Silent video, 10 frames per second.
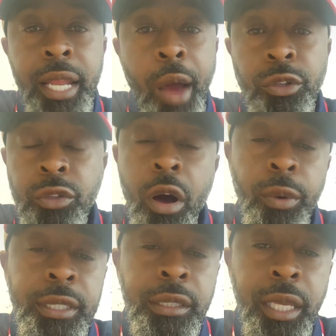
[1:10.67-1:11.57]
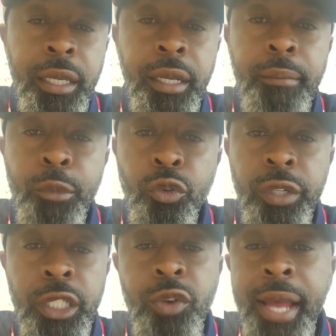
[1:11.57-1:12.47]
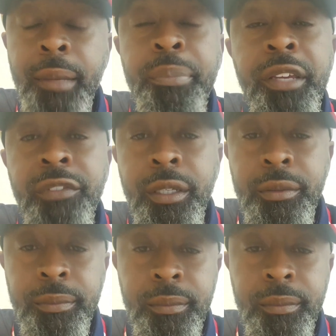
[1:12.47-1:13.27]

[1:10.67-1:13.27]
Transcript: and I was always thinking and moving and trying to pivot.